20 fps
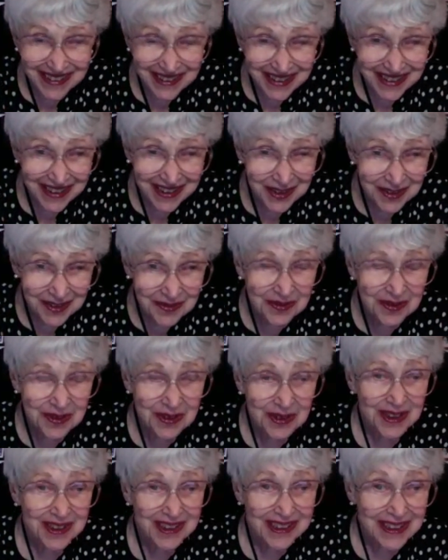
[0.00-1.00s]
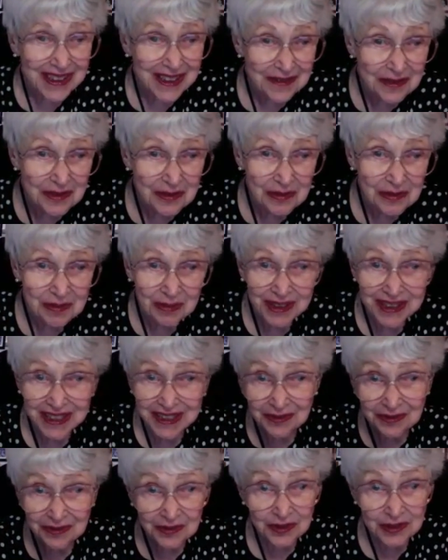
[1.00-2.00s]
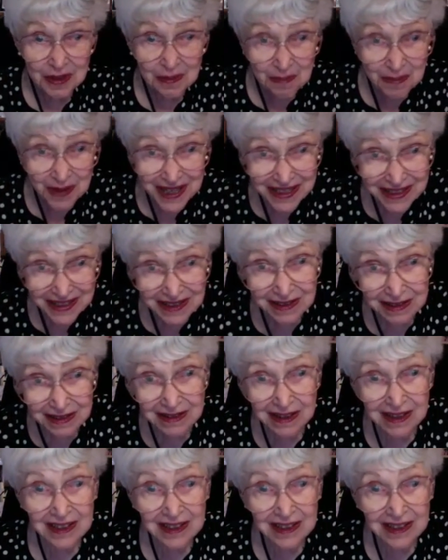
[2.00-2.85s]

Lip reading: care for a loved one, but even for a pet.